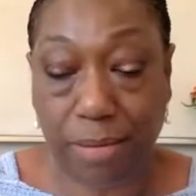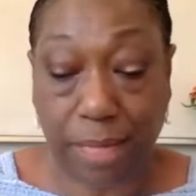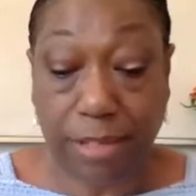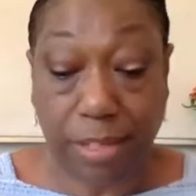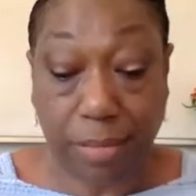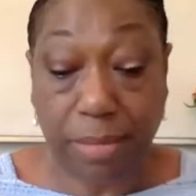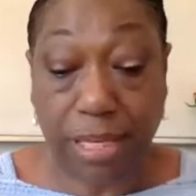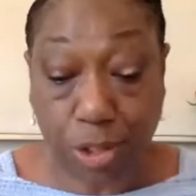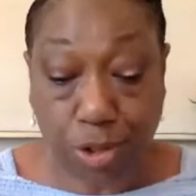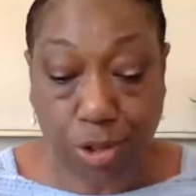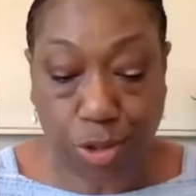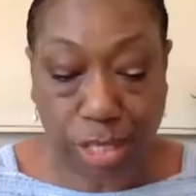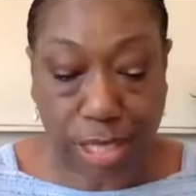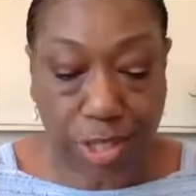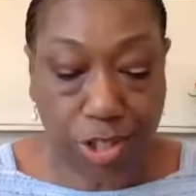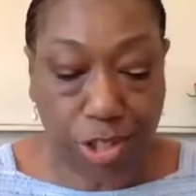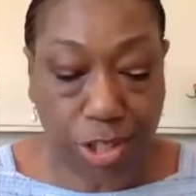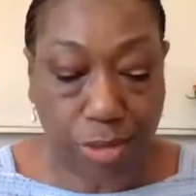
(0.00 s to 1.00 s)
did my
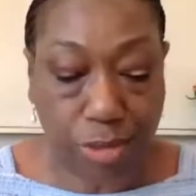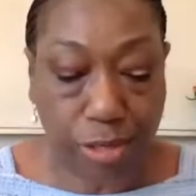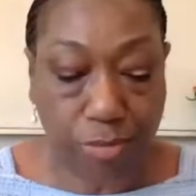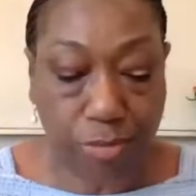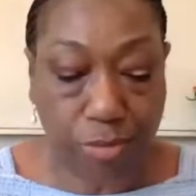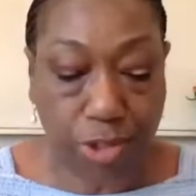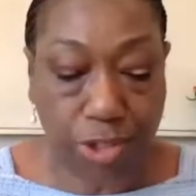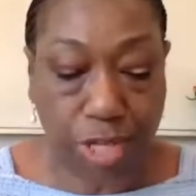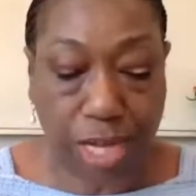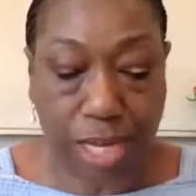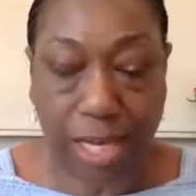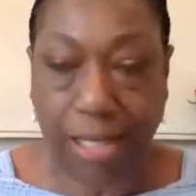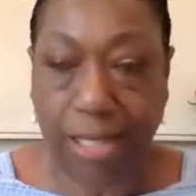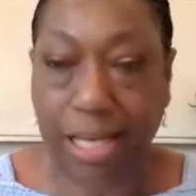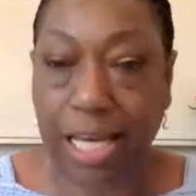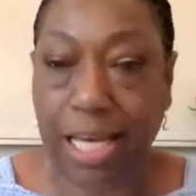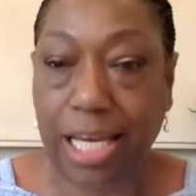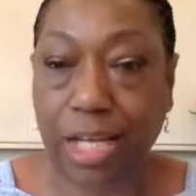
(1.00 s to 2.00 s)
dissertation, in which
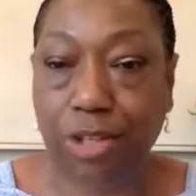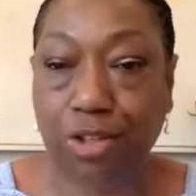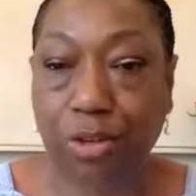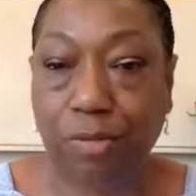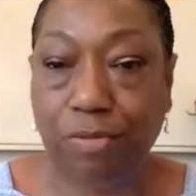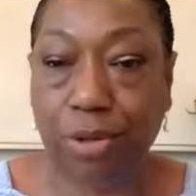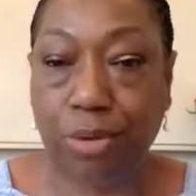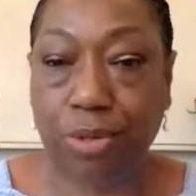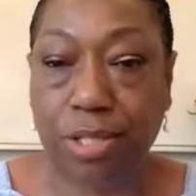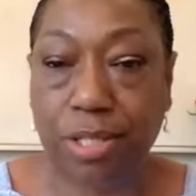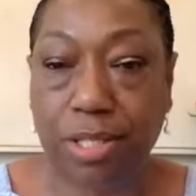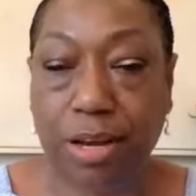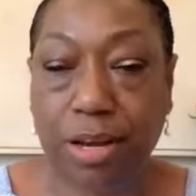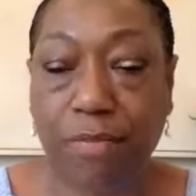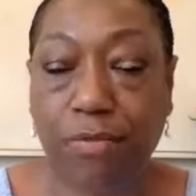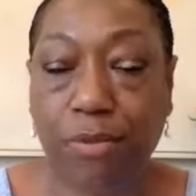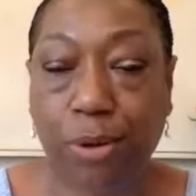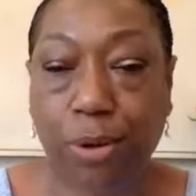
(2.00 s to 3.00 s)
I interviewed
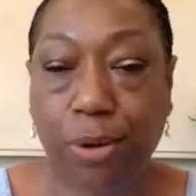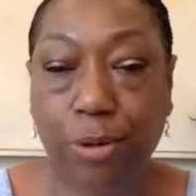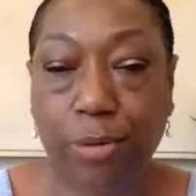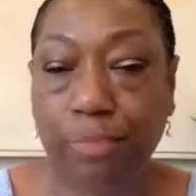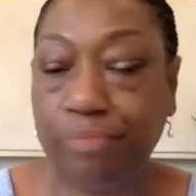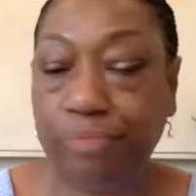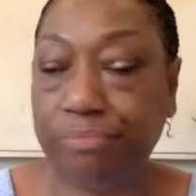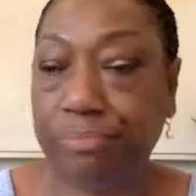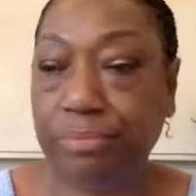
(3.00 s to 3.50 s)
several